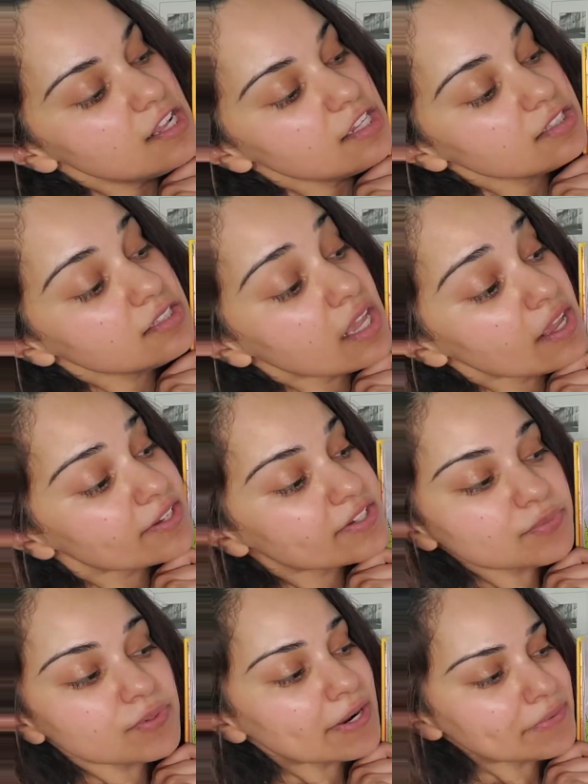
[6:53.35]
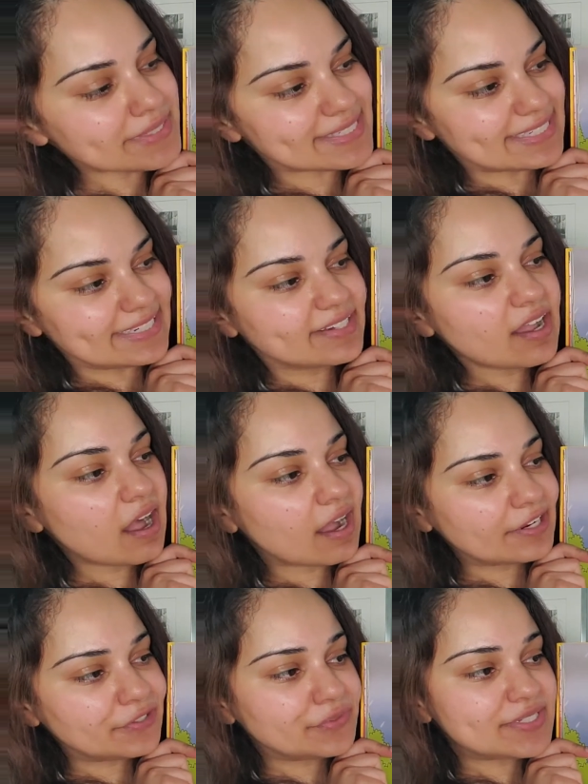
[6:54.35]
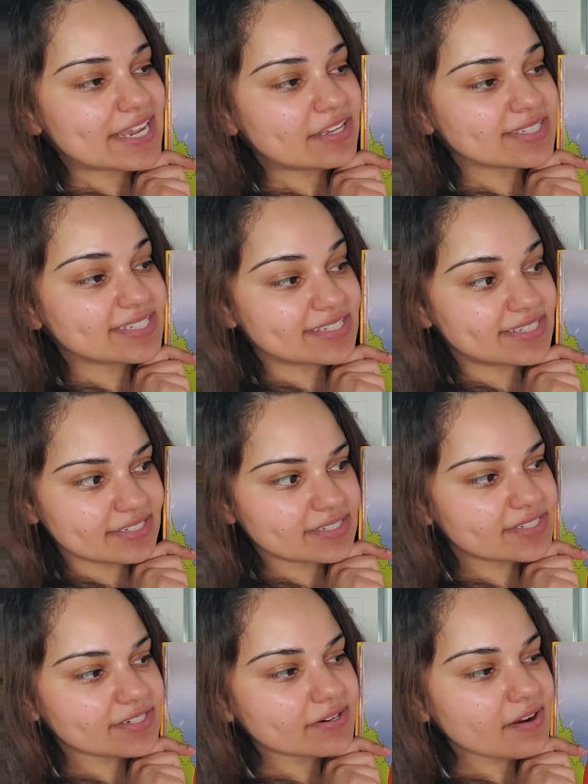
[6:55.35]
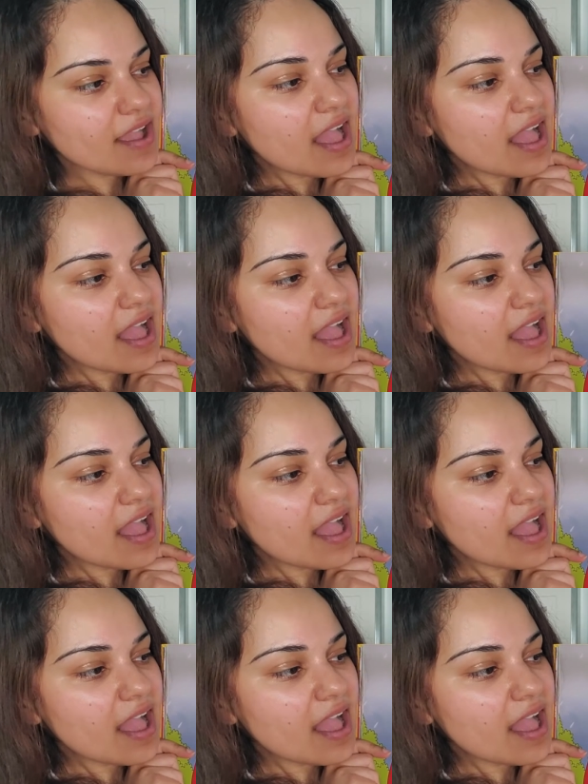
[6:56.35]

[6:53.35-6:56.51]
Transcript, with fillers: Look, Rosie, Caillou tells his sister.